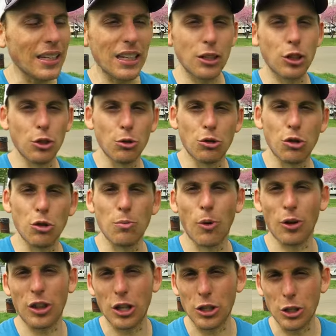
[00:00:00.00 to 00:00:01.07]
need YouTube
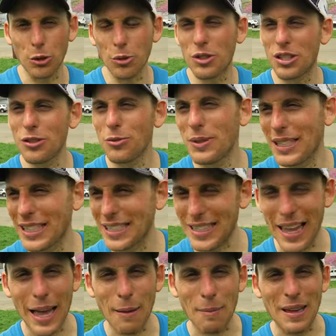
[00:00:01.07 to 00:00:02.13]
more than YouTube needs
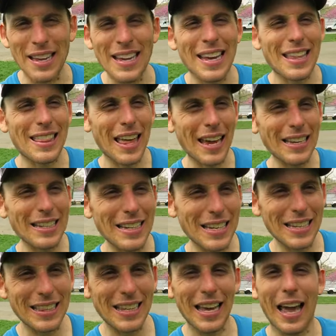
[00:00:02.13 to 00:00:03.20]
them. They
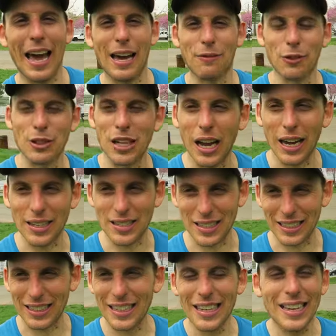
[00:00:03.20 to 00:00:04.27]
need the
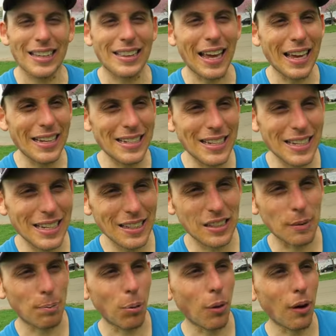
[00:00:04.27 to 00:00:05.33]
advertising. They need
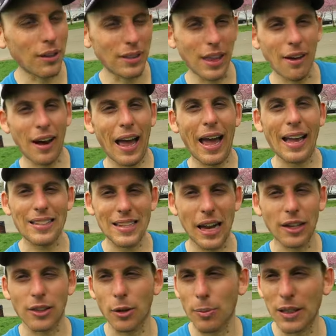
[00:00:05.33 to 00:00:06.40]
to put their ads
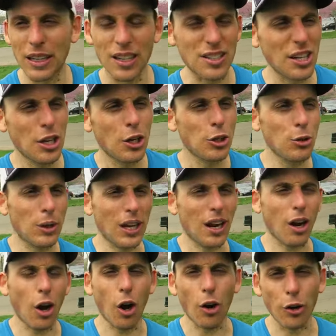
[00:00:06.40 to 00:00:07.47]
out there, because you
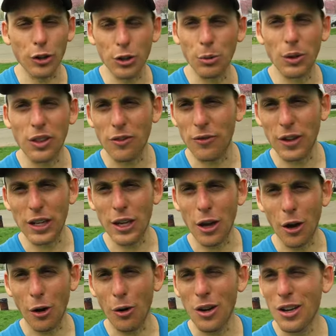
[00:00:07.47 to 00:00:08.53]
cannot argue with a
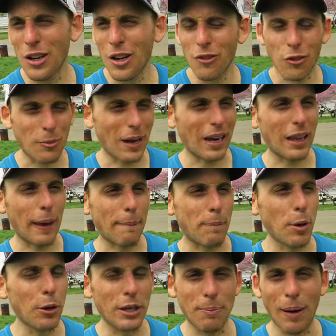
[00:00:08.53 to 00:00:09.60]
video from a guy like
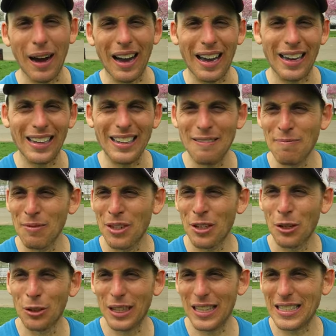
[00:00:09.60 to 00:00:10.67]

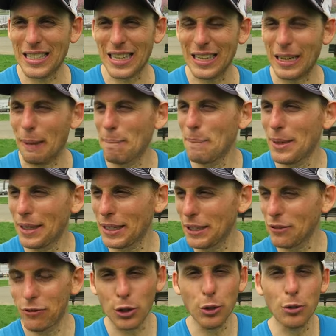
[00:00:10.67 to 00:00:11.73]
PewDiePie who gets like 1
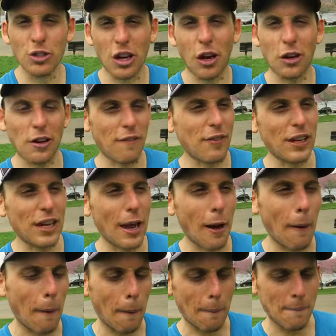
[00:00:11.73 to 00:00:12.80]
million views on a
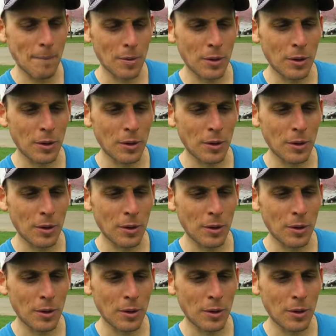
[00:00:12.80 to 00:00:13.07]
video